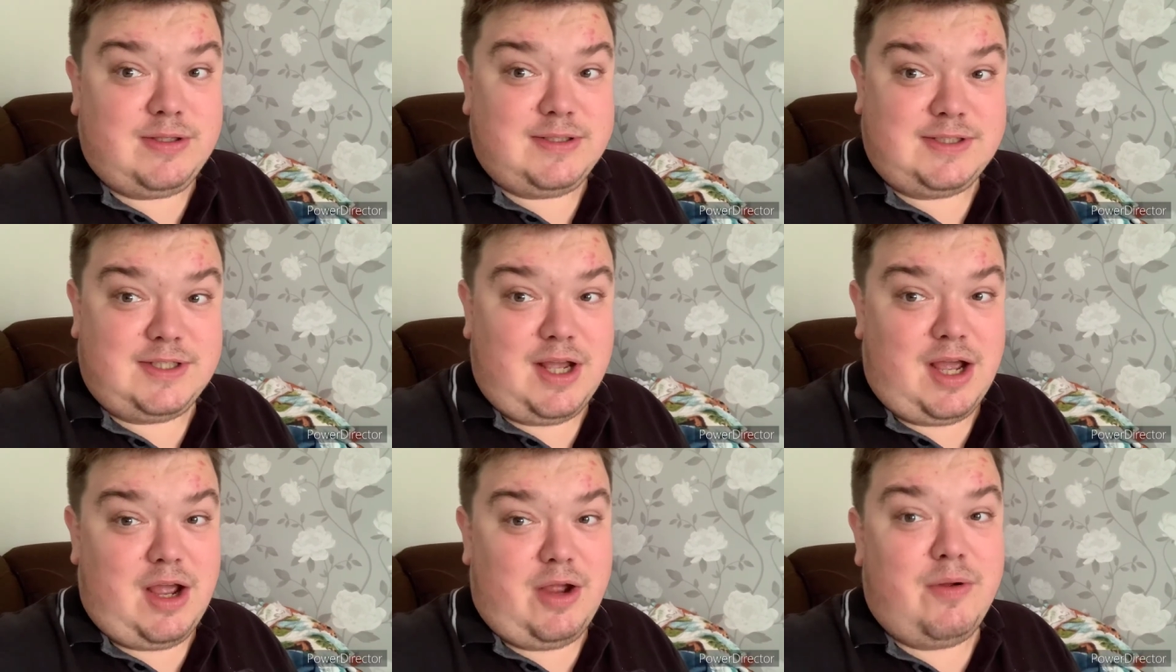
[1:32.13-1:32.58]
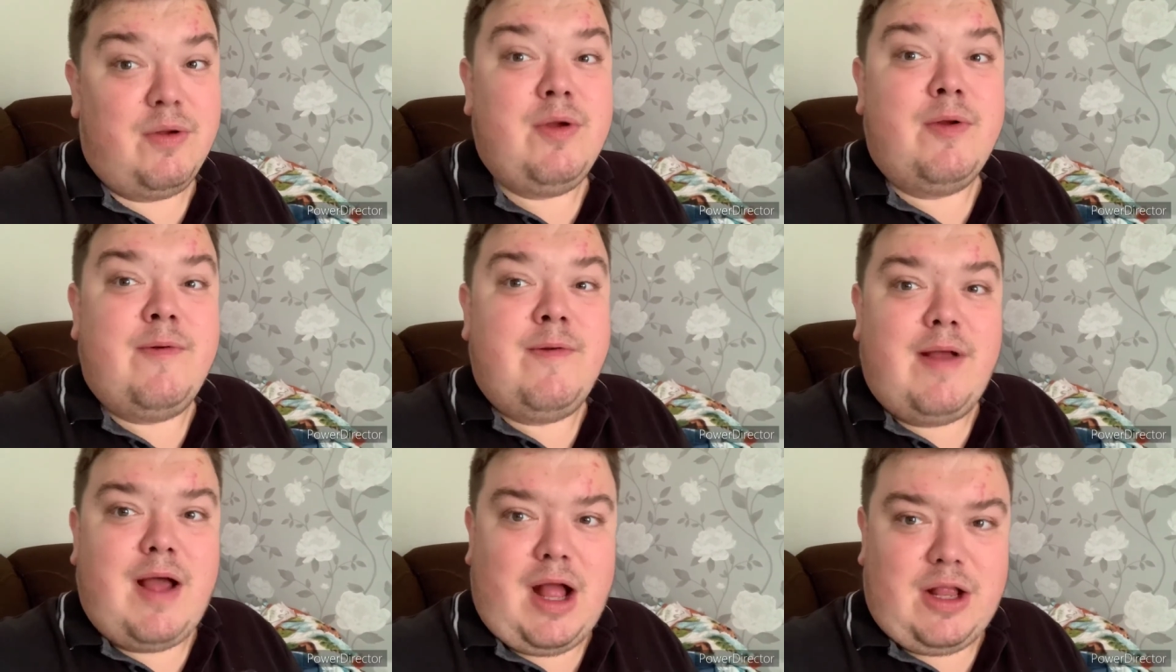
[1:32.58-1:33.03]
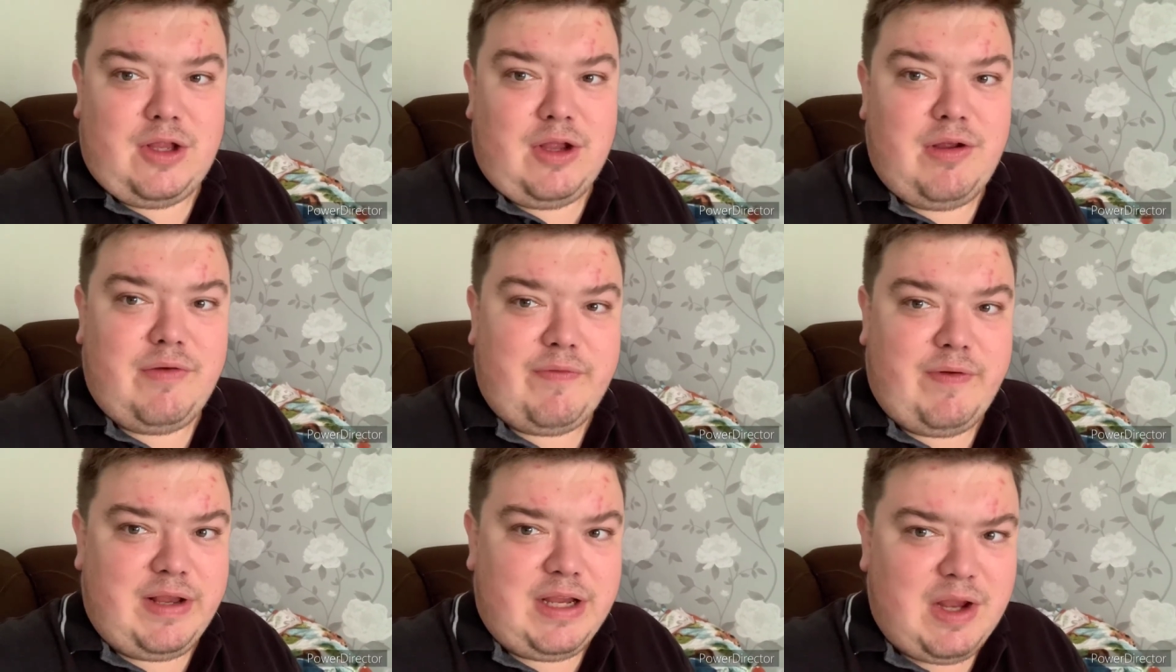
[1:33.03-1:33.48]
So I do
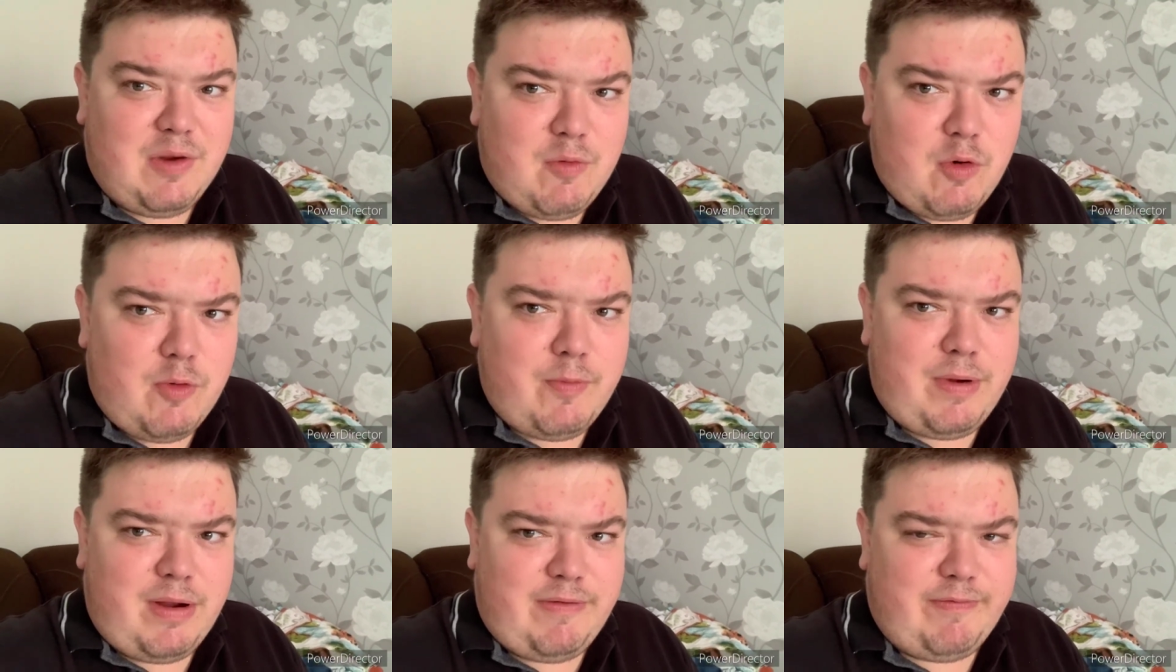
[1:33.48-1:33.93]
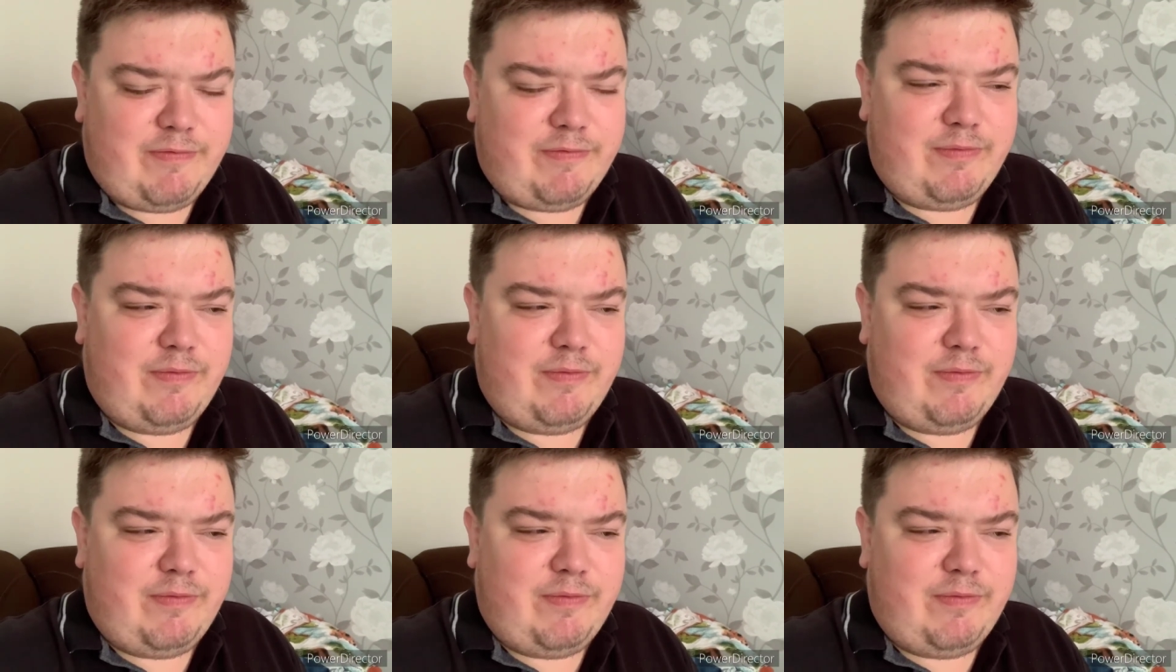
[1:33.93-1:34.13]
think it will be an